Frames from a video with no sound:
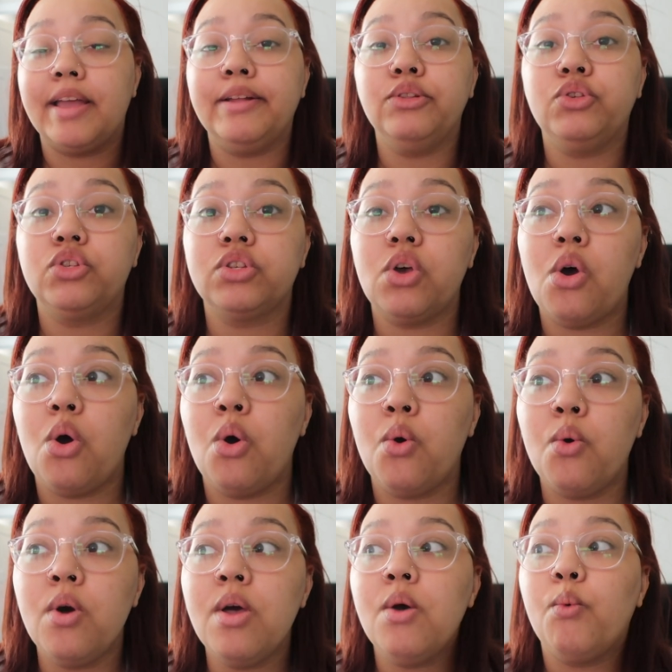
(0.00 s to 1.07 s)
And
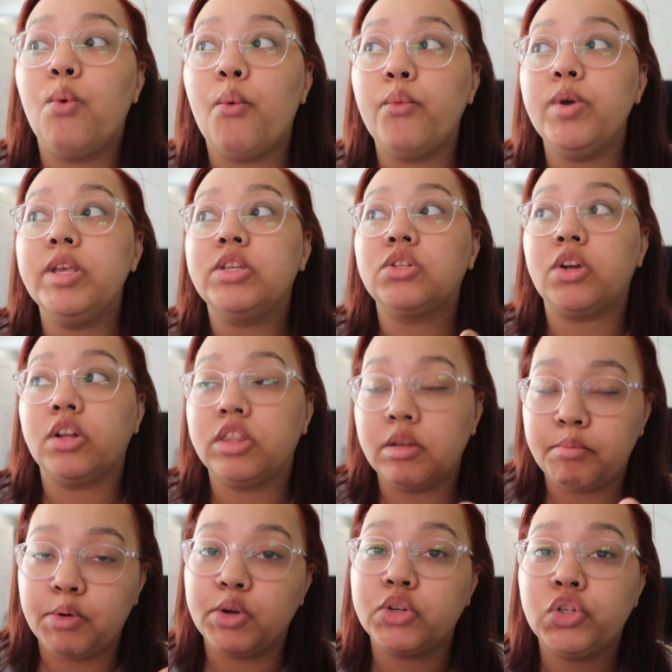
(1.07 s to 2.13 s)
so when we start the
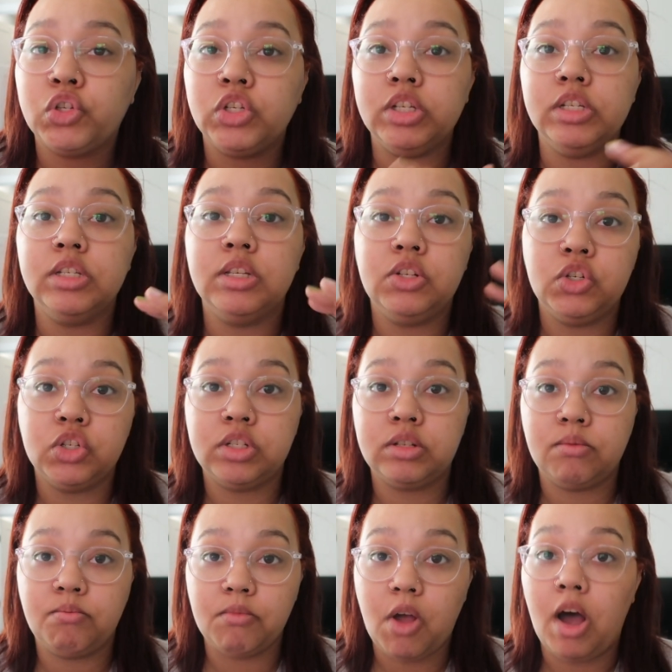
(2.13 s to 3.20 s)
book, she's just
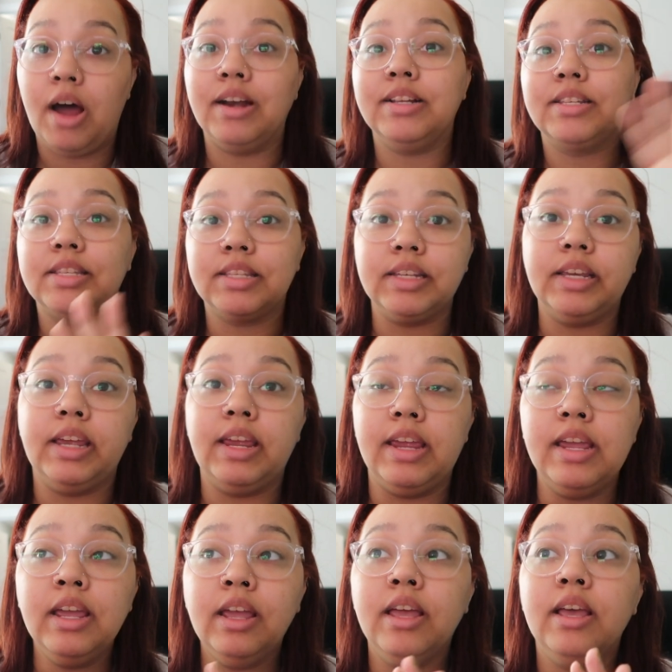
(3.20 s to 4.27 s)

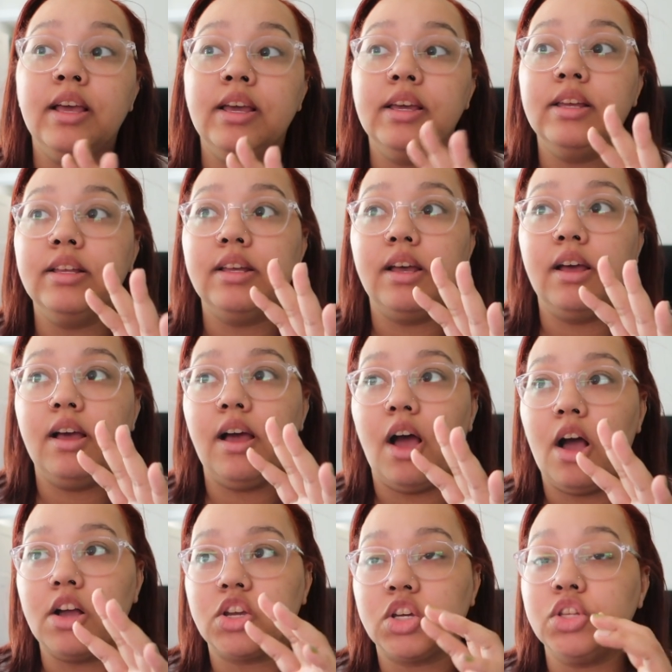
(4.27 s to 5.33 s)
honestly
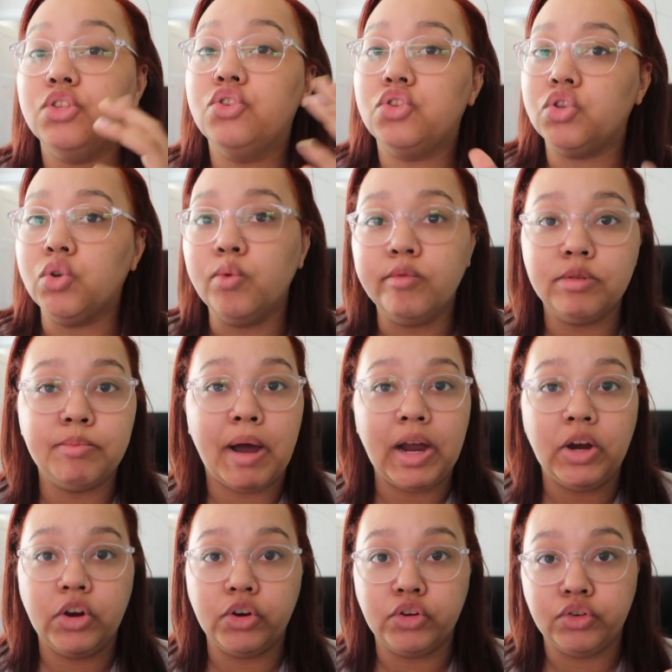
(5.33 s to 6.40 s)
consumed by
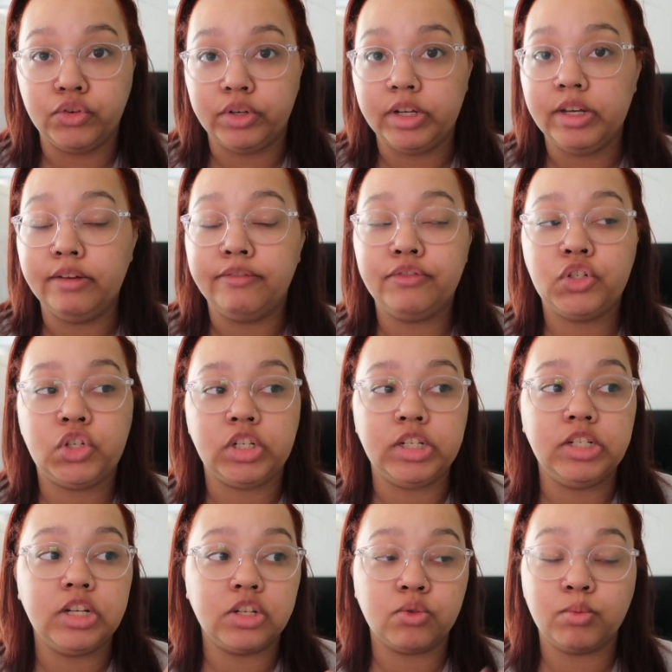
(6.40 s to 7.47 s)
her grief. She
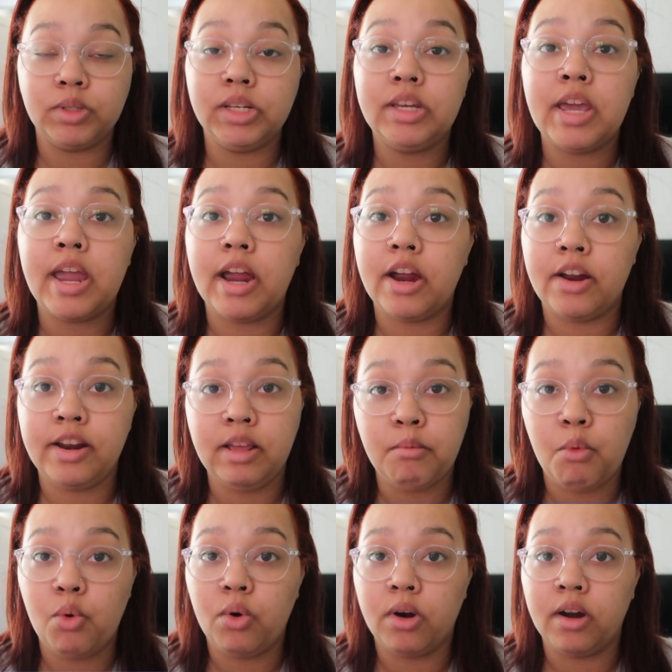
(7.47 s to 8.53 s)
doesn't really care
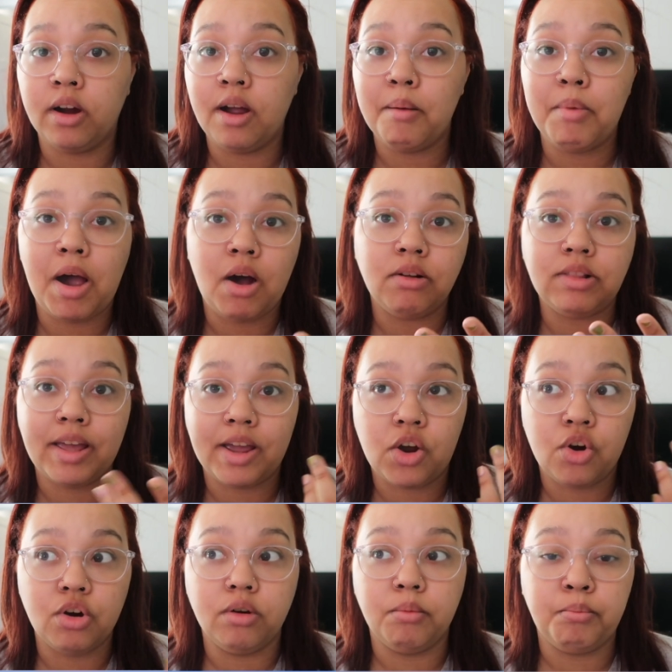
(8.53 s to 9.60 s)
anymore about like
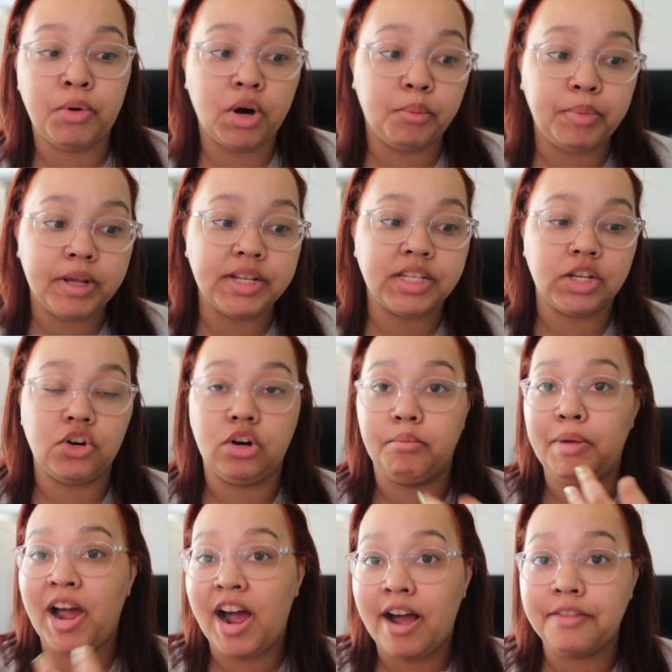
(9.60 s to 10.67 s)
her purpose and her
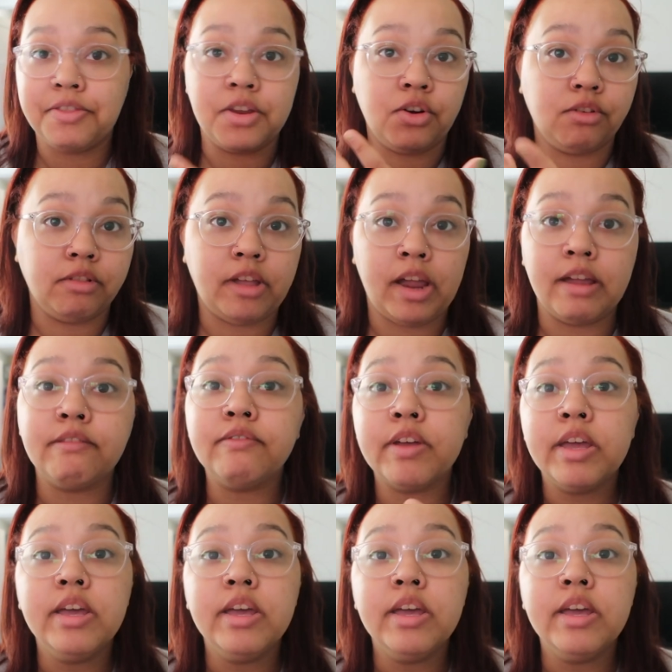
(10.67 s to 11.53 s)
path and her life.